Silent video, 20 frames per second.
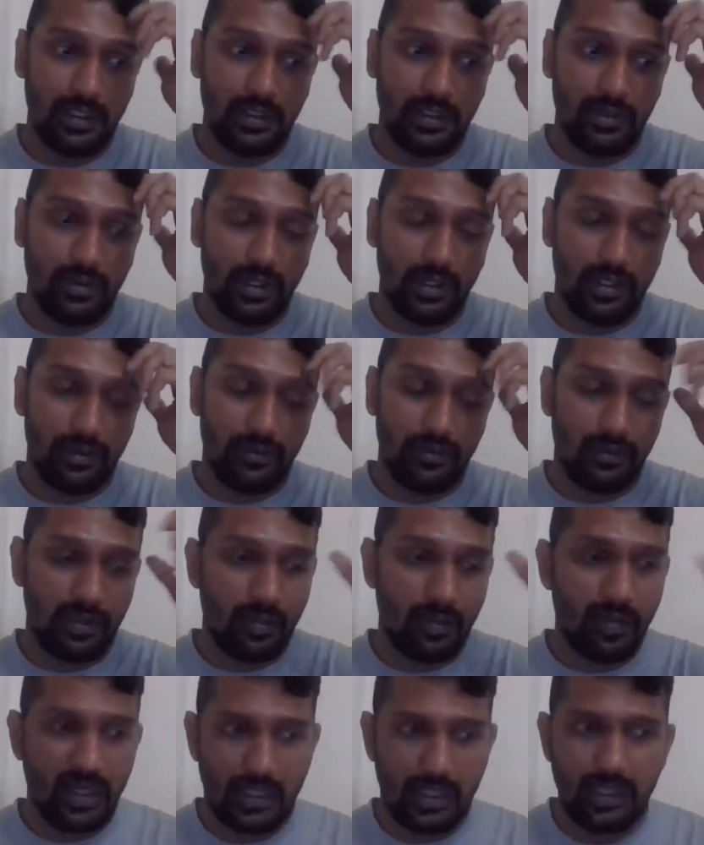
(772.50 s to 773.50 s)
So I know
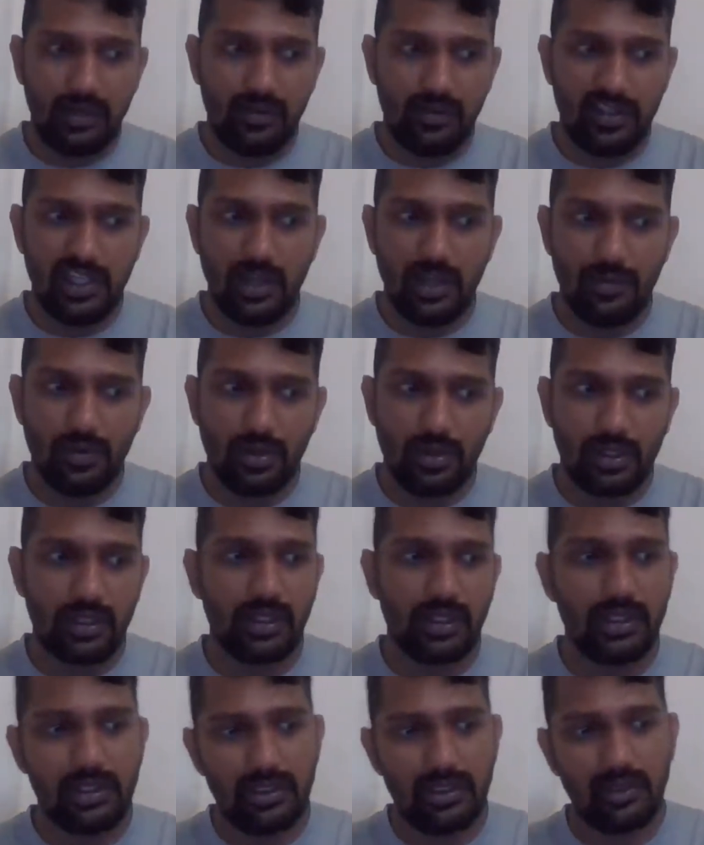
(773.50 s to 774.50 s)
the bucket which I'm
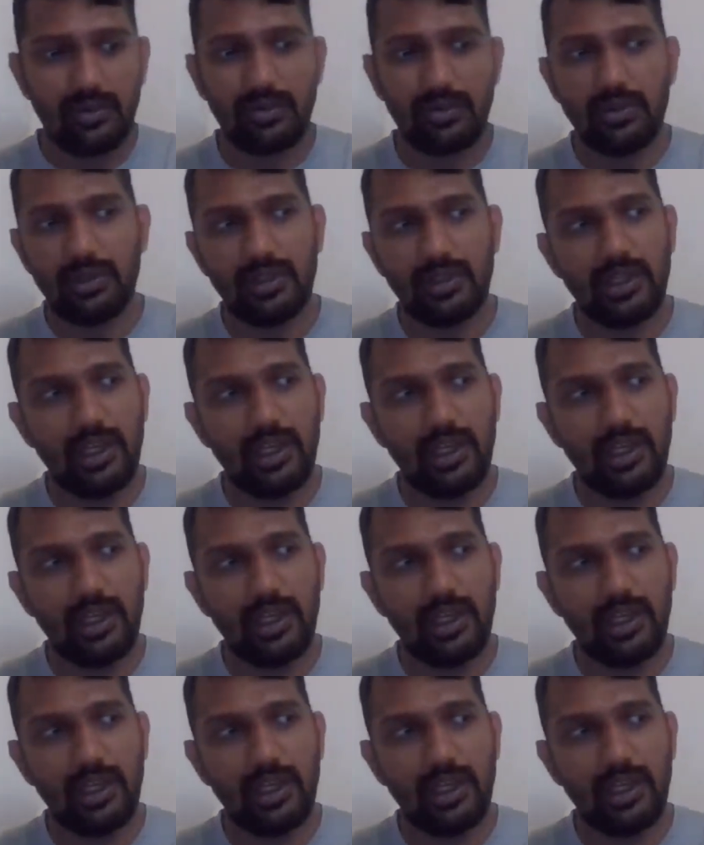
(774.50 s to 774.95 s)
talking is a goal.